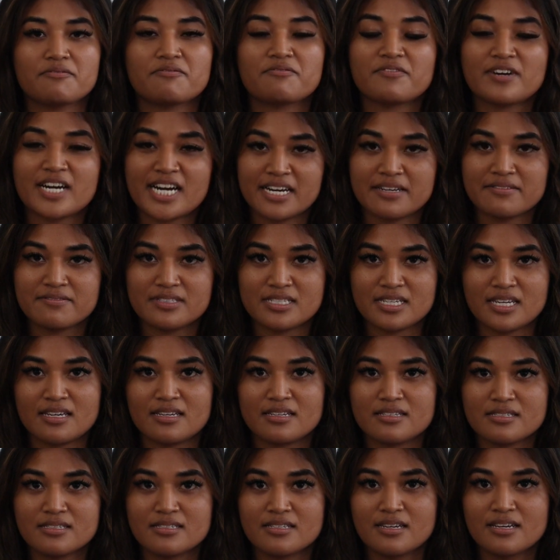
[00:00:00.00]
5
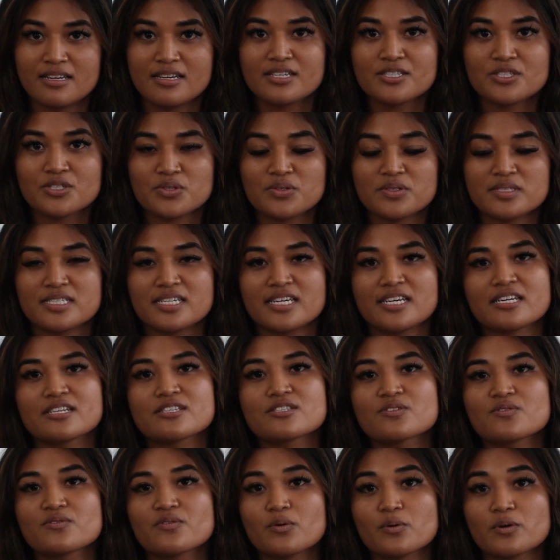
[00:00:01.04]
days. So it takes
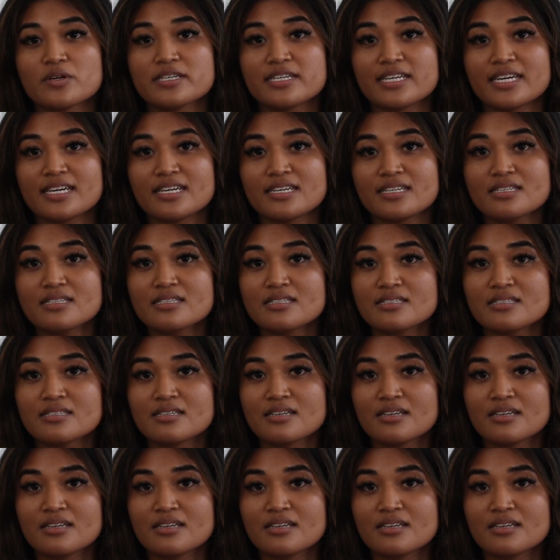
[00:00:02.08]
4 days